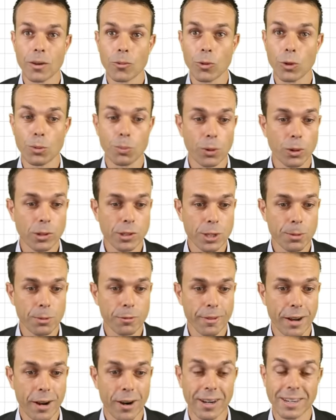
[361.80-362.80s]
We'll put some
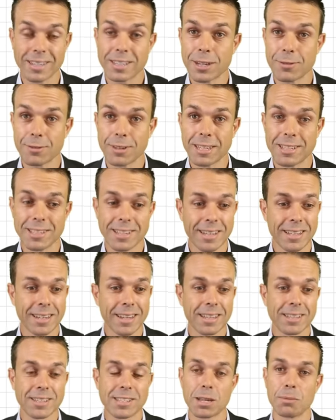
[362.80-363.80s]
of our activities
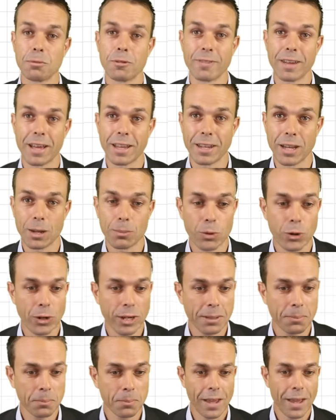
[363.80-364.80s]
in and some of our
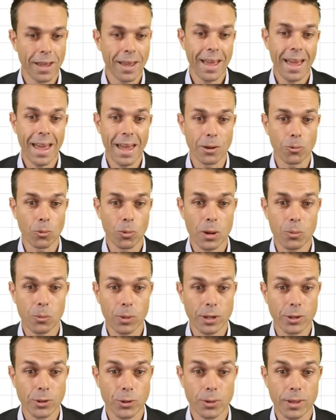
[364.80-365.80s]
numbering. And when
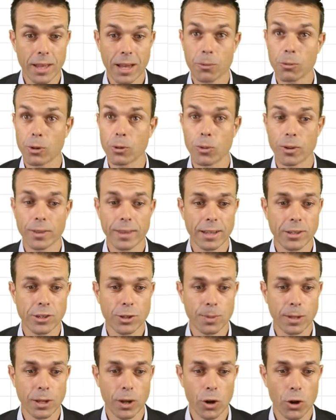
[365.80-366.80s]
we do that, we want that
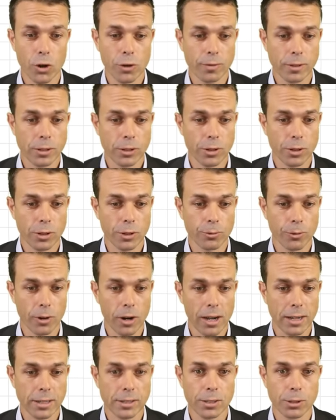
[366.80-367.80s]
to be over to the
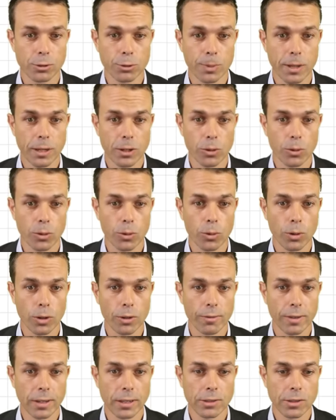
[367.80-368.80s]
right. So we'll make all
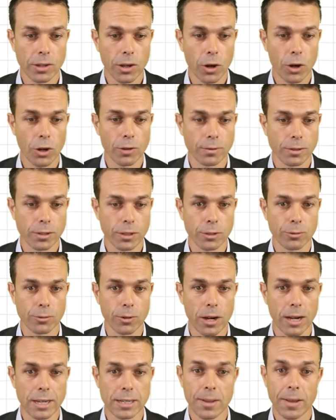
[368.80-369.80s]
of these over to the
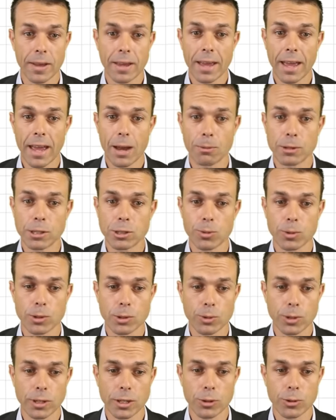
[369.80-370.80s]
right. And we just
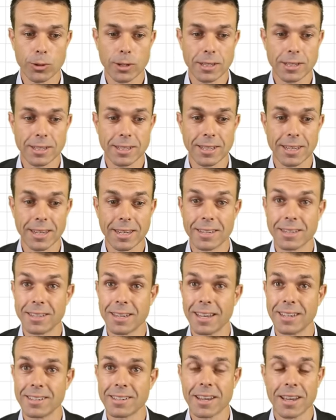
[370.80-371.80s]
want to increase the
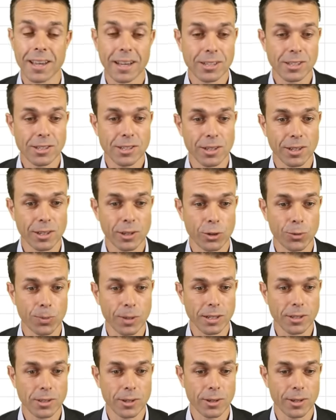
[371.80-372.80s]
indent just a little
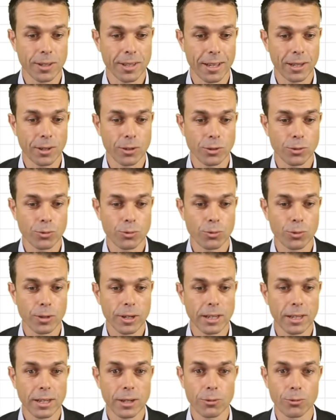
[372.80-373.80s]
bit so that that looks
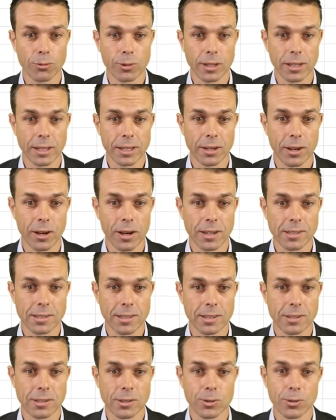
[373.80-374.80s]
really, really
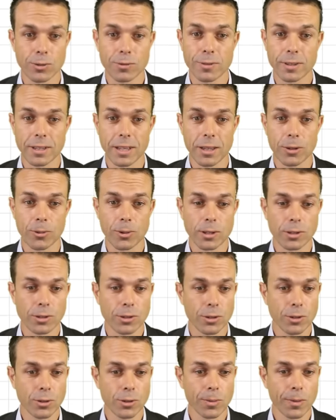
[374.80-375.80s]
nice. Let's do it for the other one
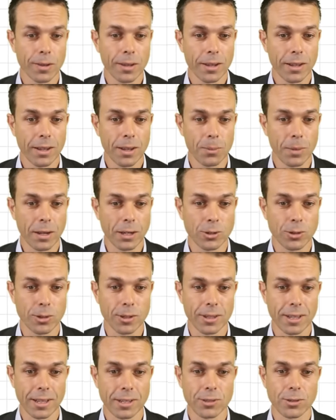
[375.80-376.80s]
too. Make sure
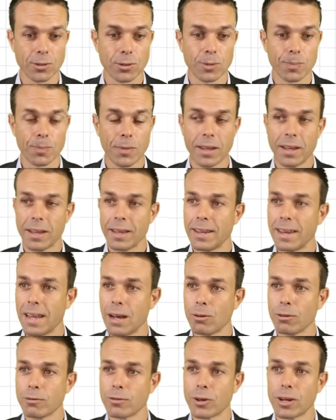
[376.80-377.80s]
that that's good.
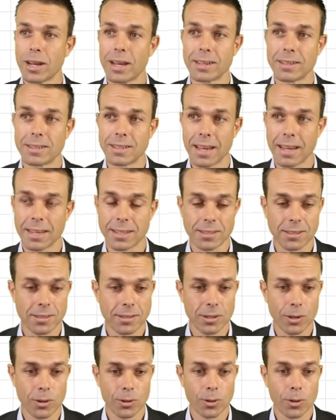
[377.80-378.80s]
Now we've got our dates.
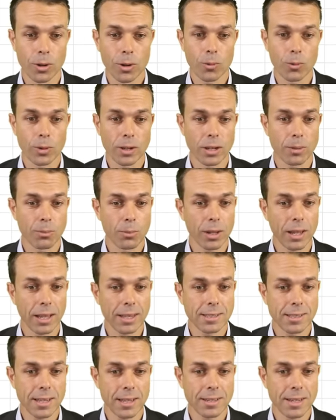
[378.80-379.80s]
So we can
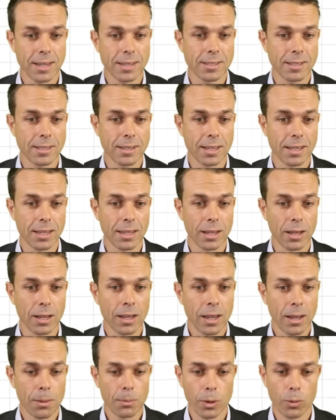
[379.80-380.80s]
place our dates in here,
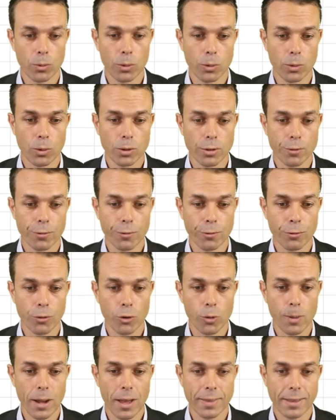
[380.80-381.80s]
but we want to
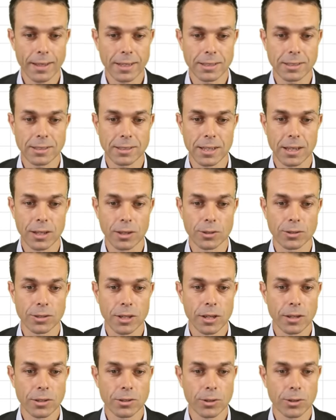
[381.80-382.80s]
format these
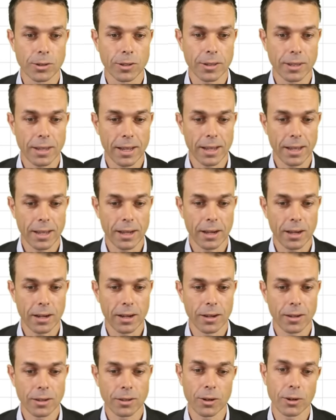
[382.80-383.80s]
cells so that they
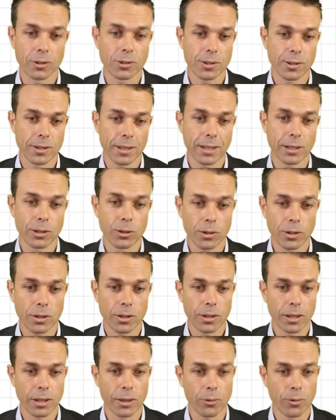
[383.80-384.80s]
are, you know, so that they look
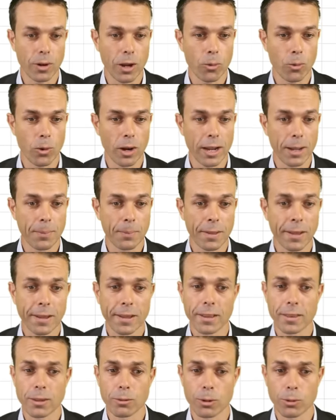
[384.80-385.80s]
in the right way
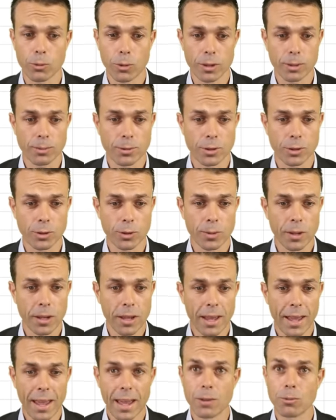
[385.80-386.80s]
that we want them to.
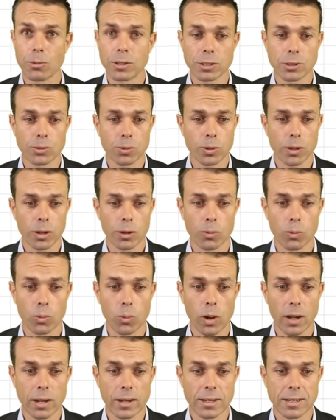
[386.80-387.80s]
And we just got
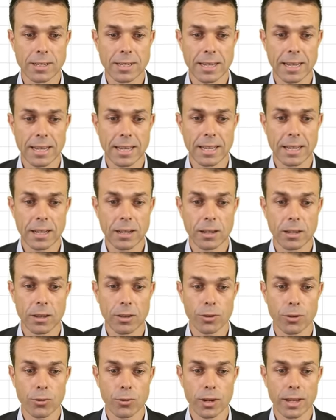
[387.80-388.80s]
1D,
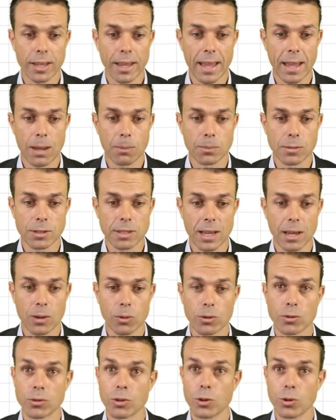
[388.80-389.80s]
3 M's
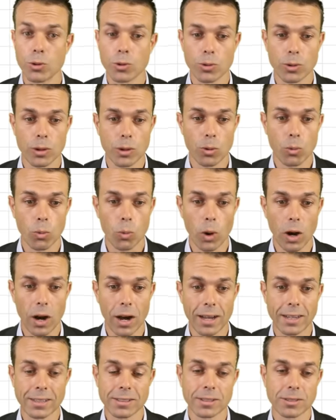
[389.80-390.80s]
and 2
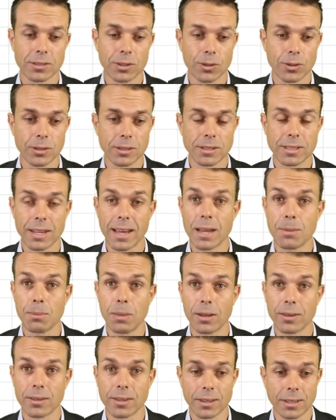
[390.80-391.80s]
Y's, so day,
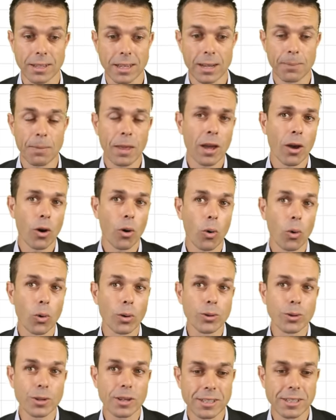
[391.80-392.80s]
month, and year.
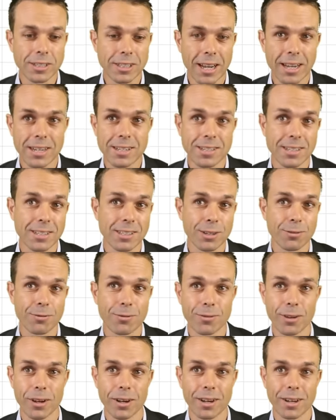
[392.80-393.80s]
Or you can change this
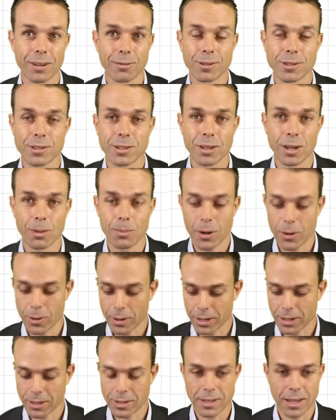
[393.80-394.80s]
if it's an
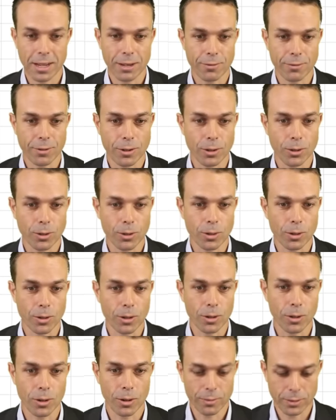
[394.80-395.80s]
American date for you. You
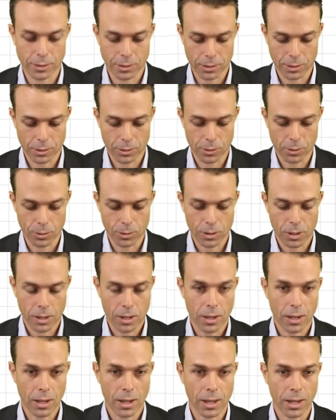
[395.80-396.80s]
can obviously do
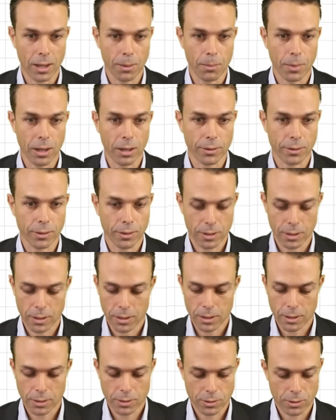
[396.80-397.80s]
month
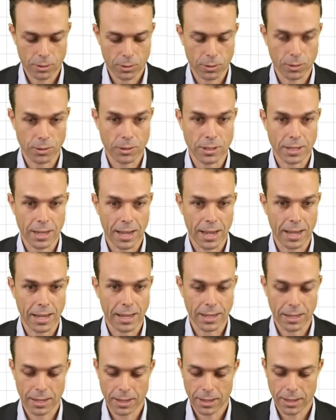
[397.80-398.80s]
to
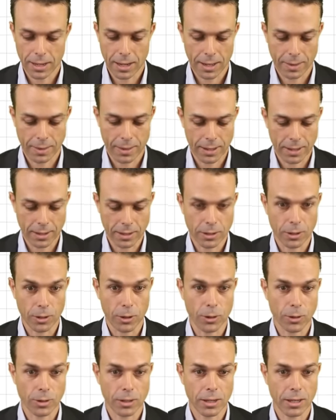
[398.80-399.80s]
day, and then you
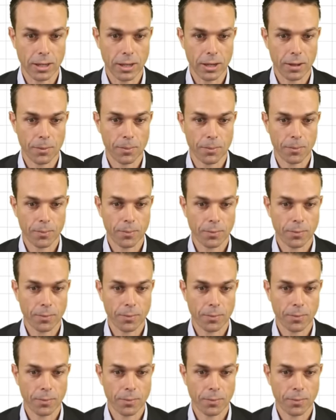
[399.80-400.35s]
know year.